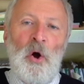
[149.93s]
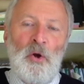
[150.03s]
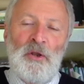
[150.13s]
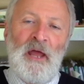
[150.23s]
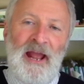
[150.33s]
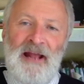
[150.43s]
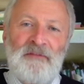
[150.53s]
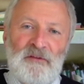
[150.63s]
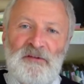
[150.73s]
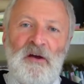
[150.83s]
on at
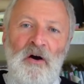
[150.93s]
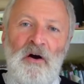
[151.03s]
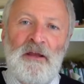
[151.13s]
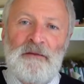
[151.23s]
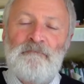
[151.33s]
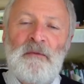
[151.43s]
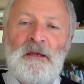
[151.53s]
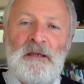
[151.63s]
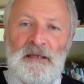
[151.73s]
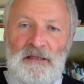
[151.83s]
the time
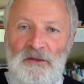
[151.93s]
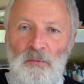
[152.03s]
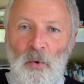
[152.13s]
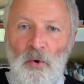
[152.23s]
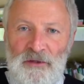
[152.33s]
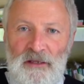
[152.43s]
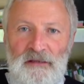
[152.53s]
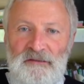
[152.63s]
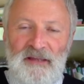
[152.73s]
in the war years.